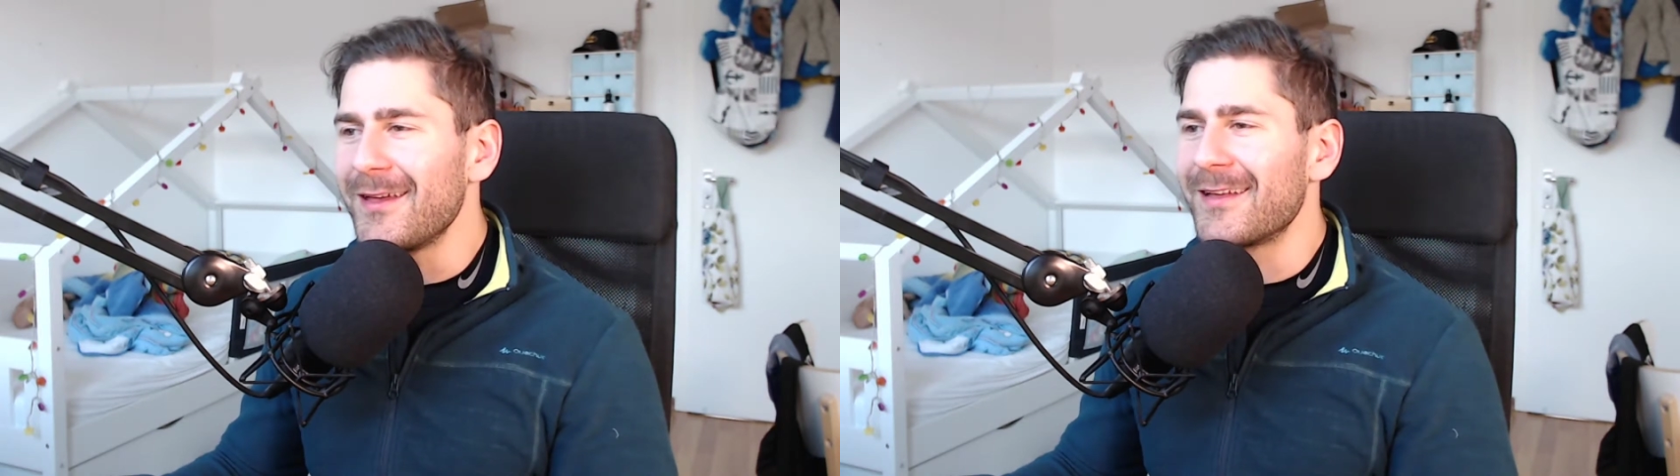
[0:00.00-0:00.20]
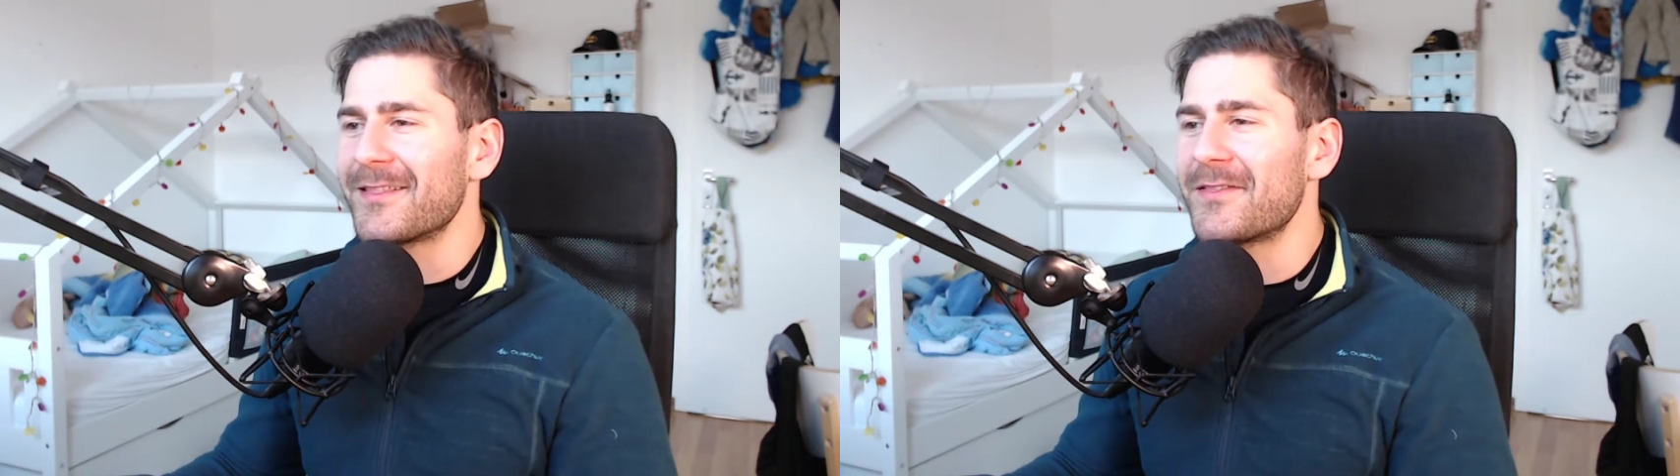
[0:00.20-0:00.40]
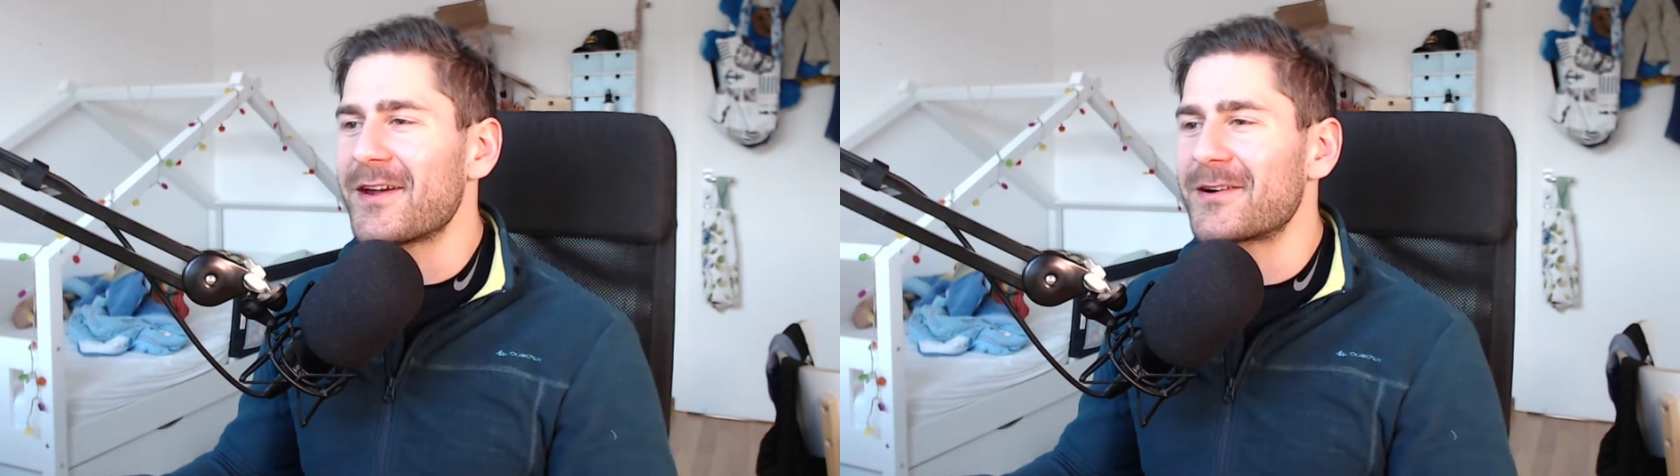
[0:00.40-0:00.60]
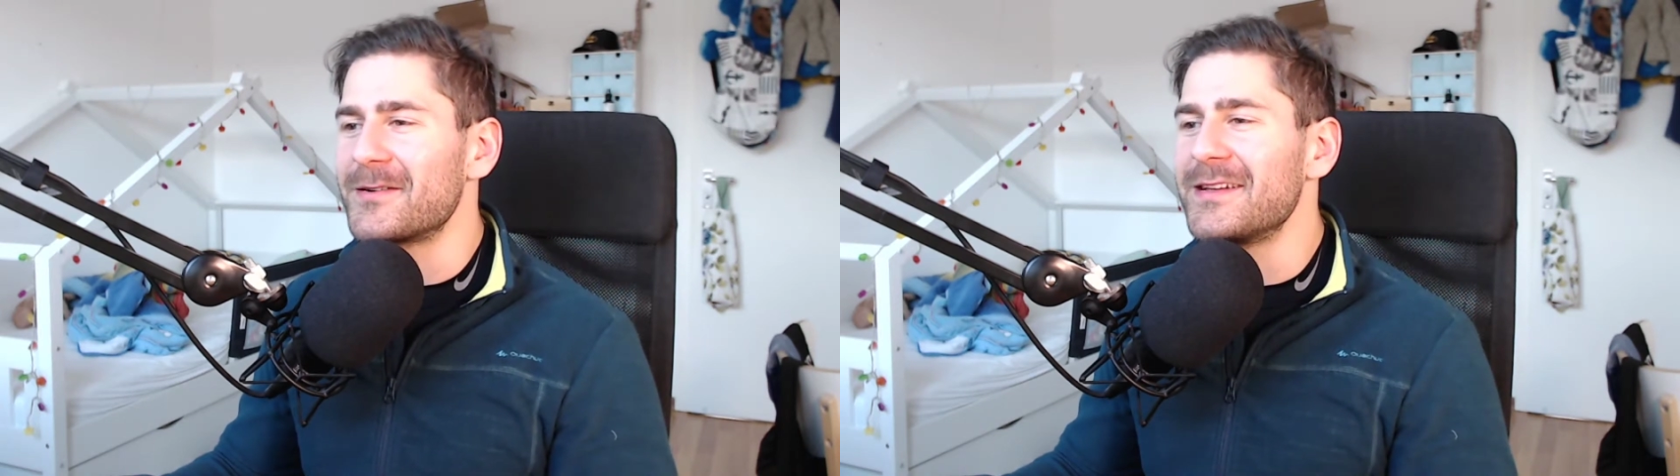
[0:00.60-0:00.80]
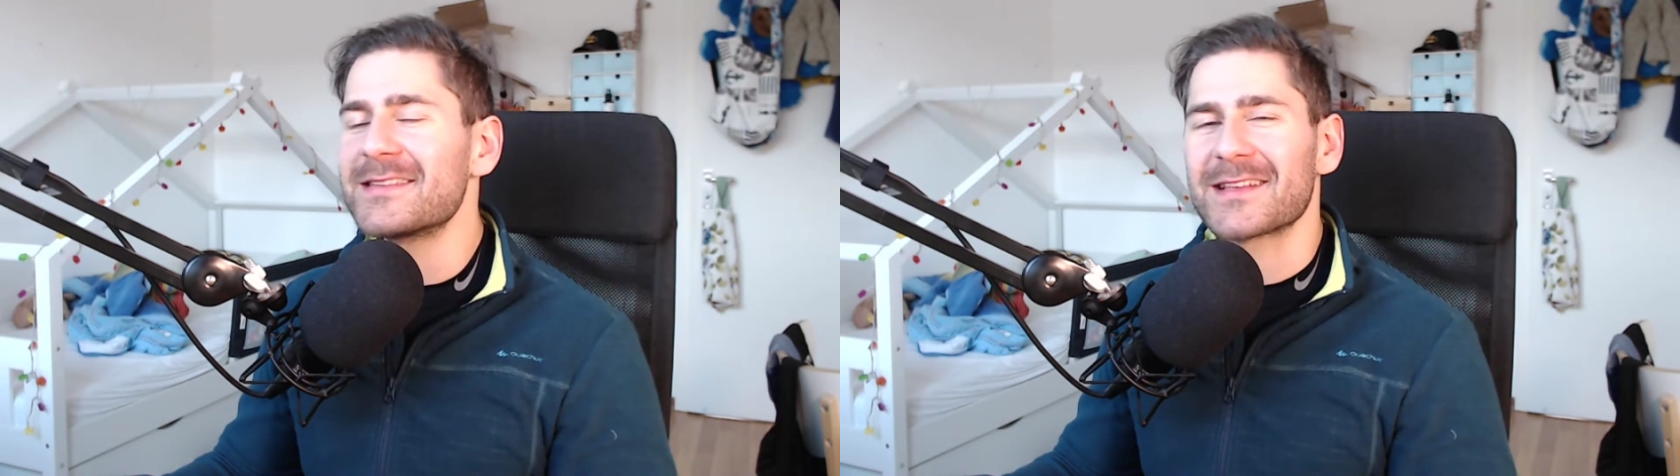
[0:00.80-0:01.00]
that there
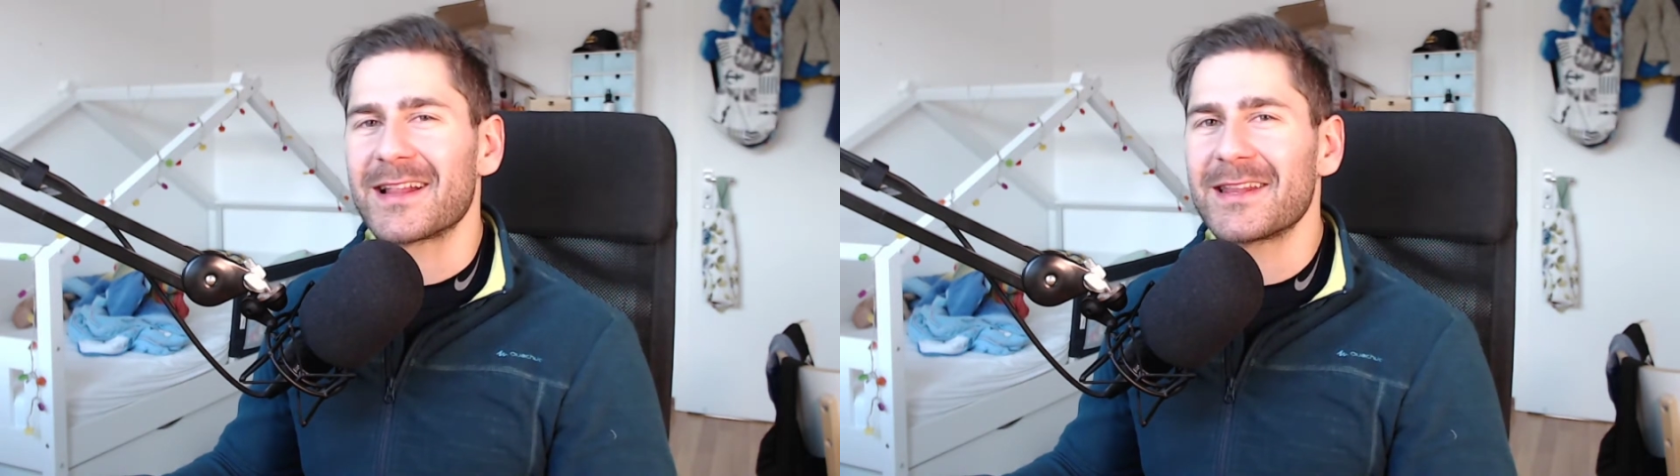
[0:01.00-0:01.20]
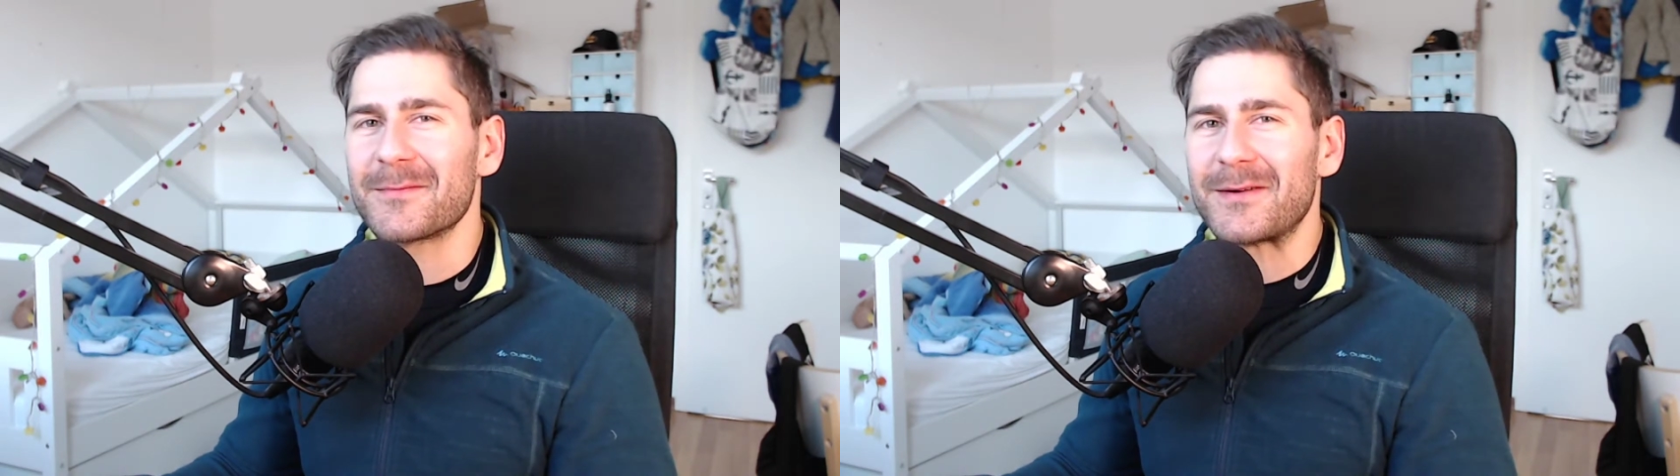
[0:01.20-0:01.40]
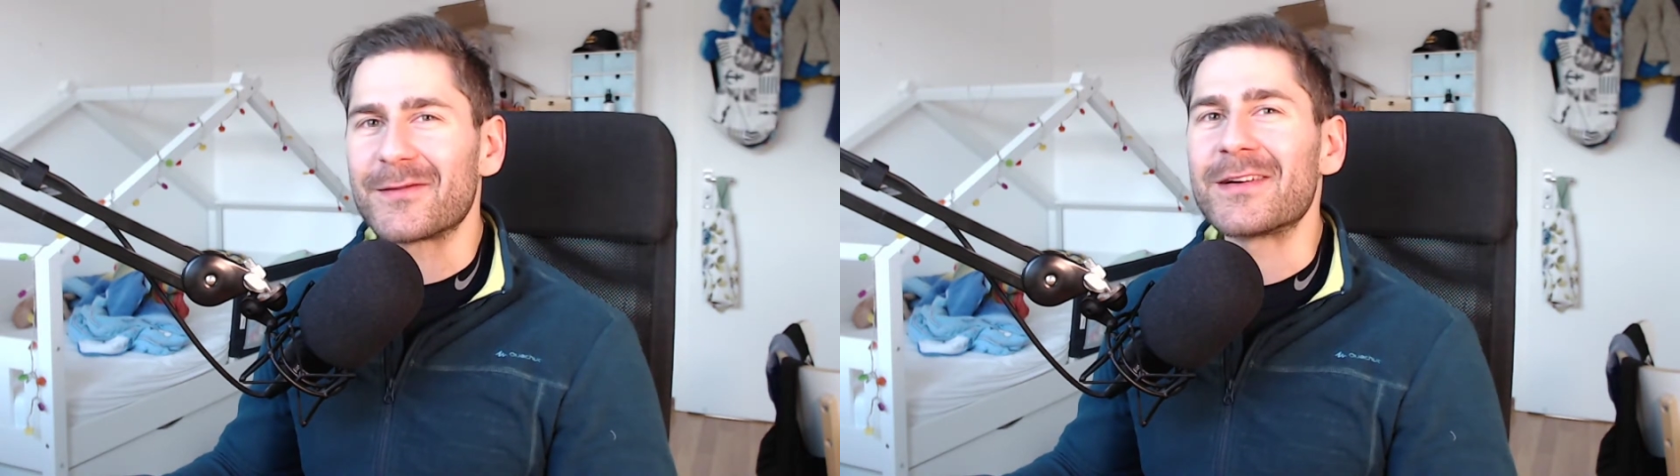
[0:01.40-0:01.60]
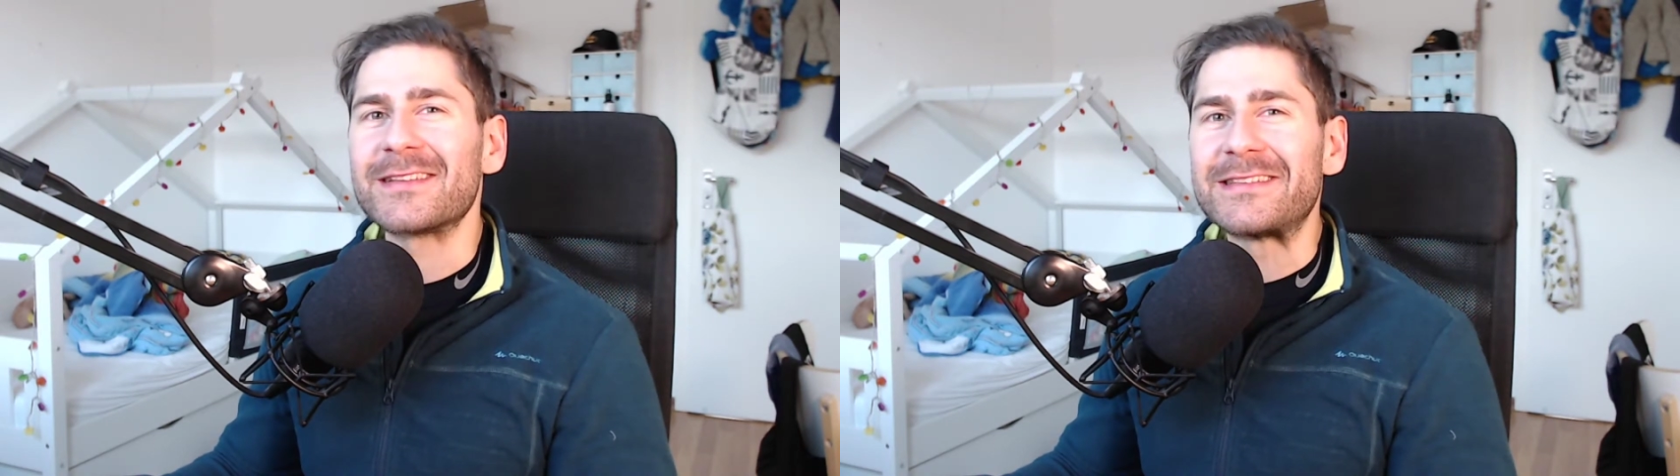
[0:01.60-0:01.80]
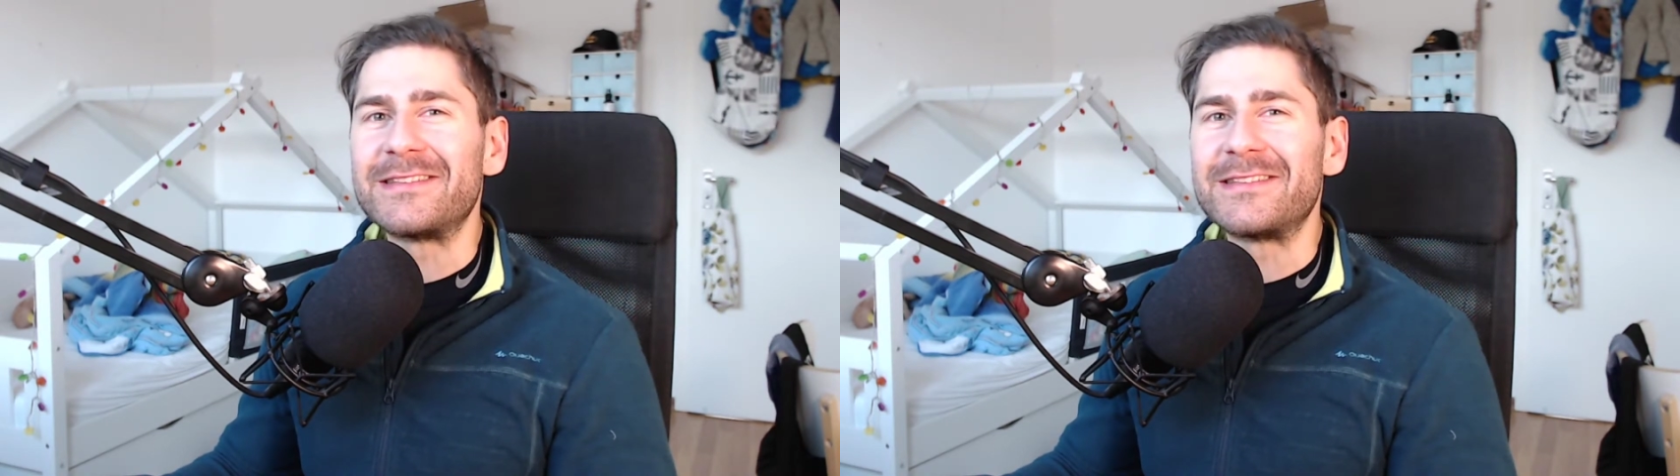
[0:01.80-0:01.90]
is a little bit of a